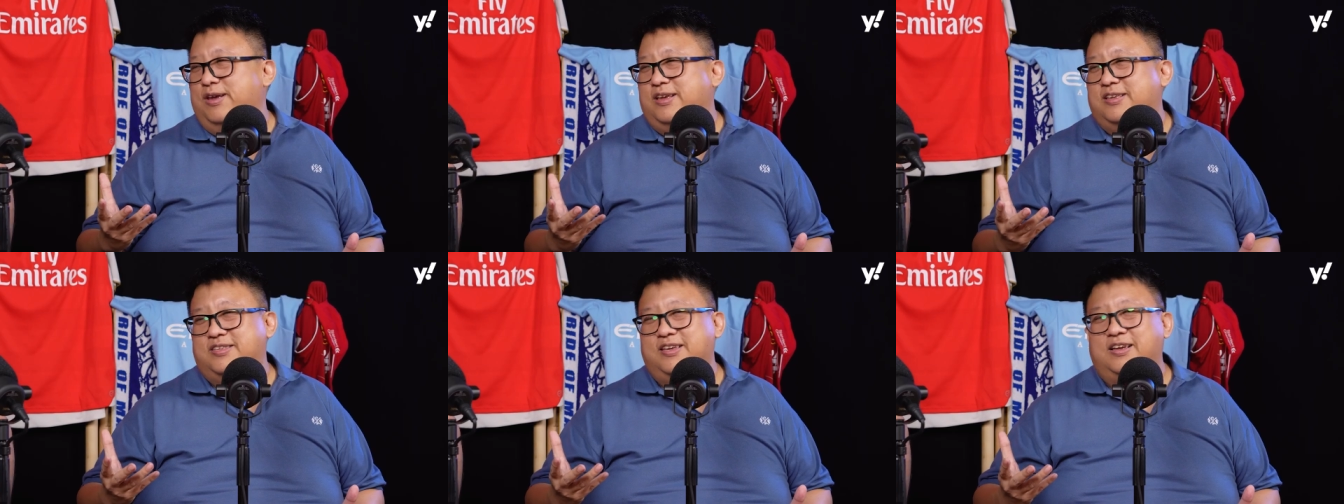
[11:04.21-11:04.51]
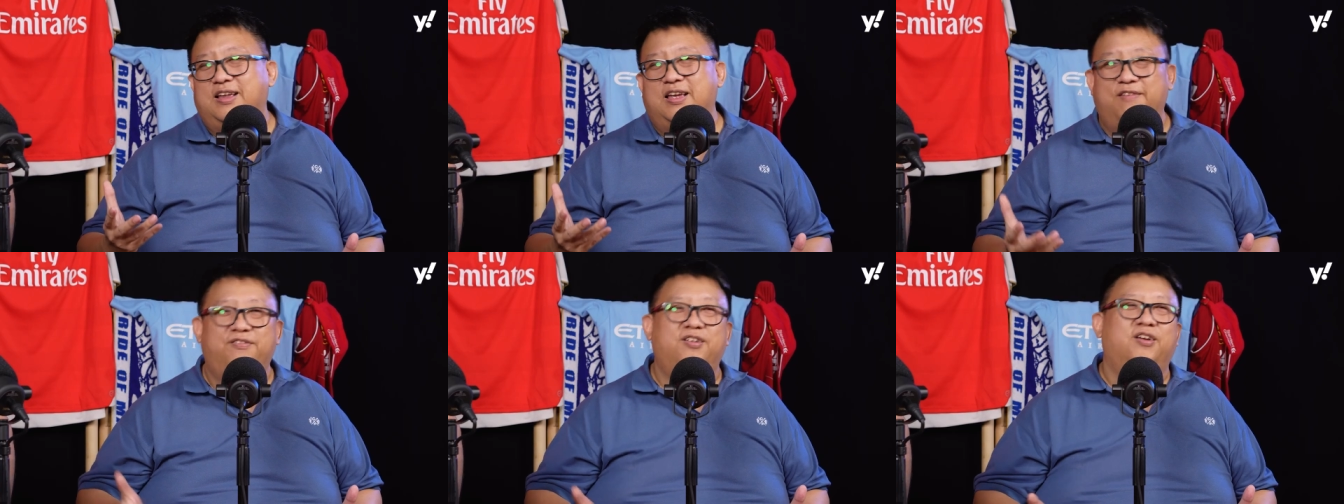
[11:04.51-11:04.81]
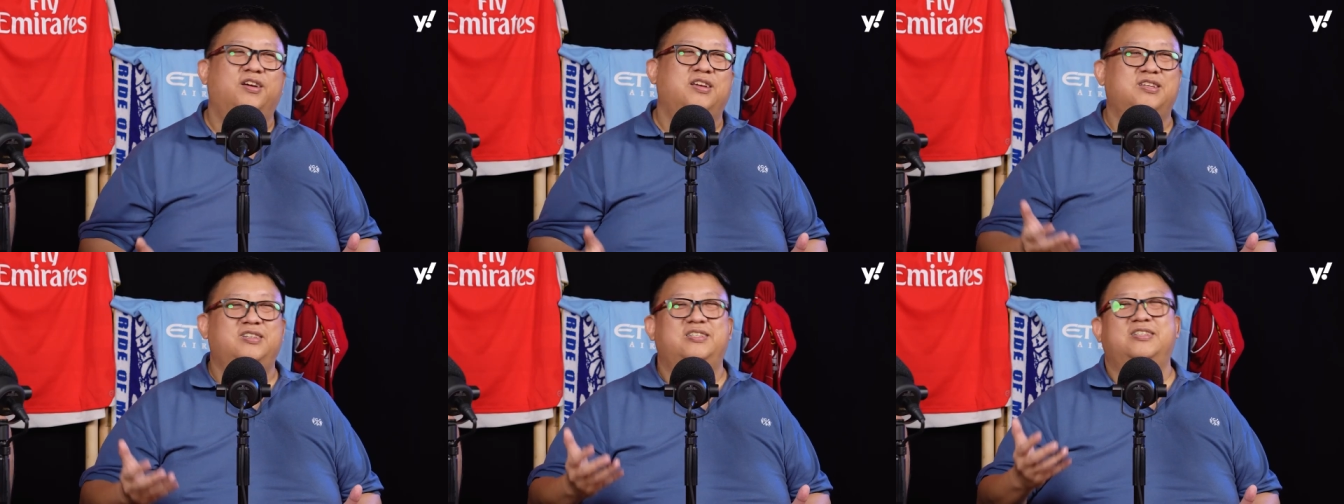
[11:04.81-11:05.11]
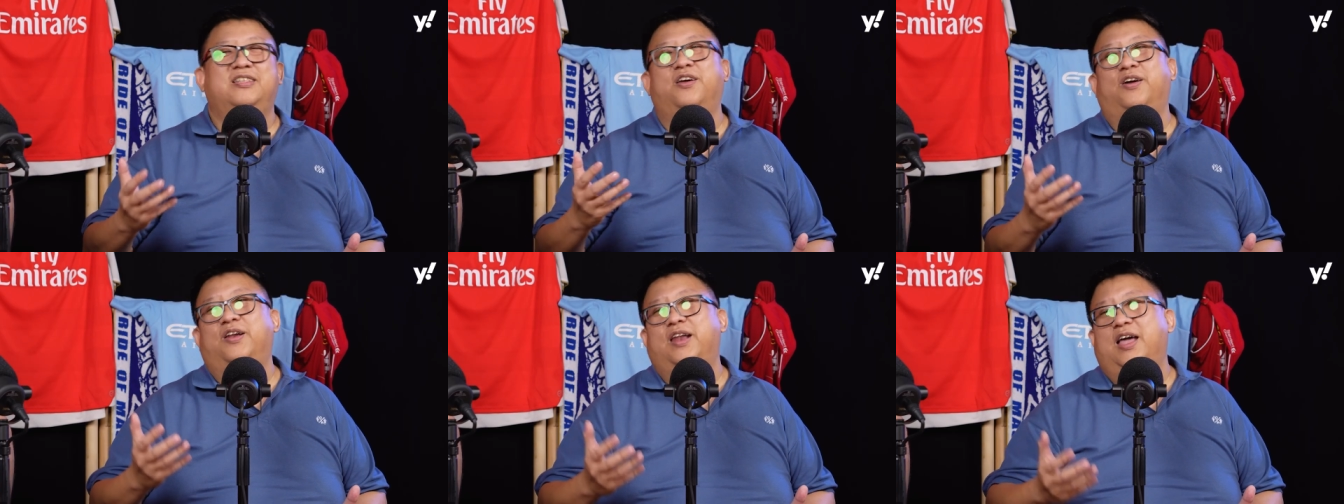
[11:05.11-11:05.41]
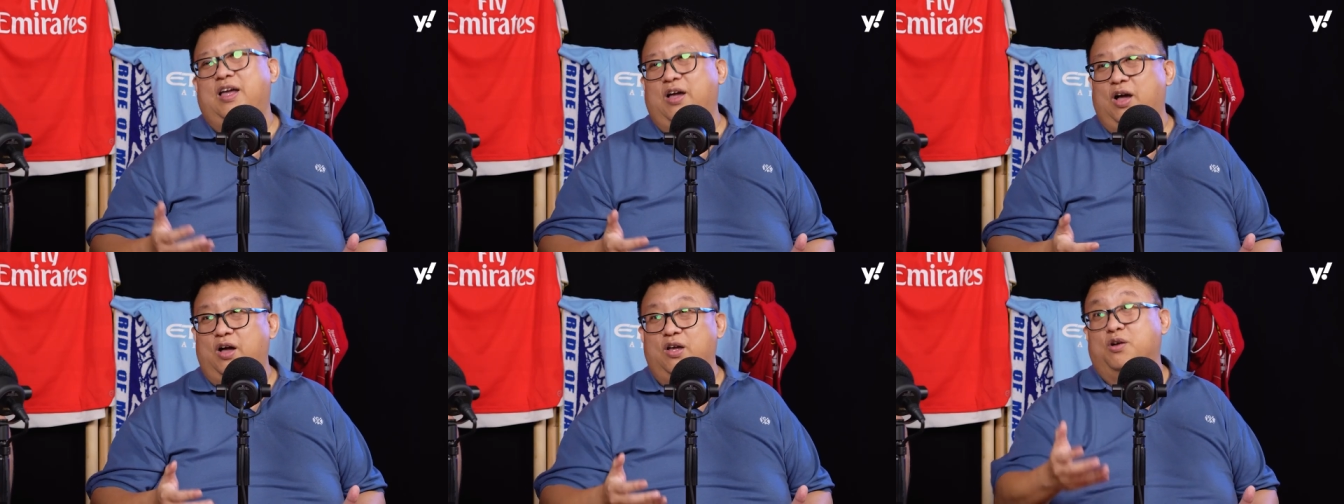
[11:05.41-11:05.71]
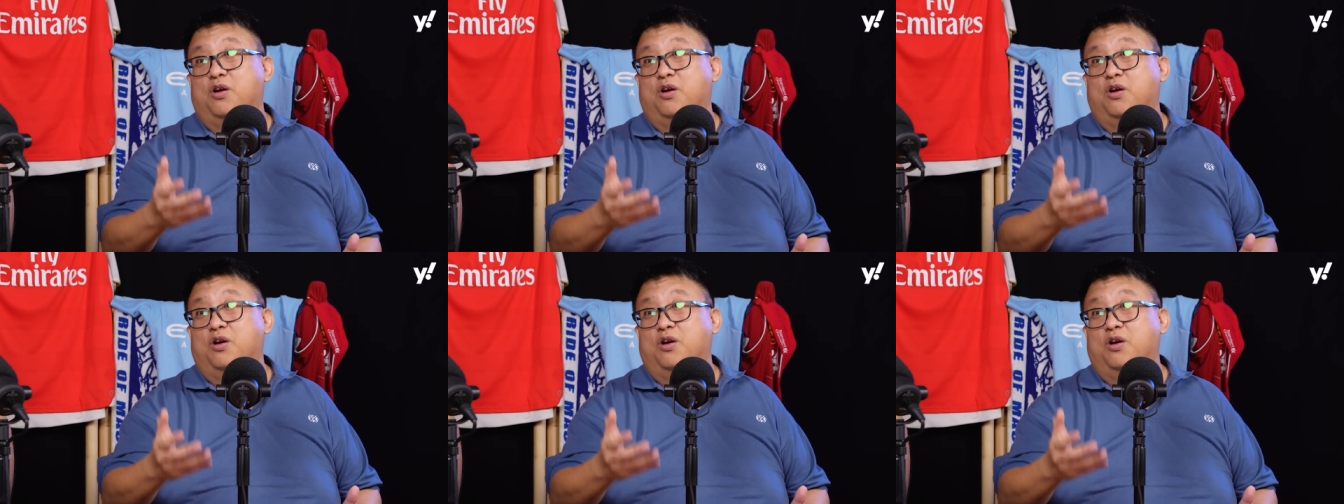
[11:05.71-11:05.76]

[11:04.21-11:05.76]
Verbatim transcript: racing. Not, it's not like oh,